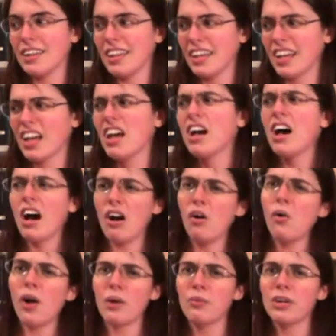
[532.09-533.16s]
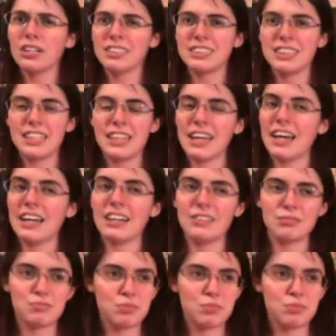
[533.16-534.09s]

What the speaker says: like, oh, I want to see that.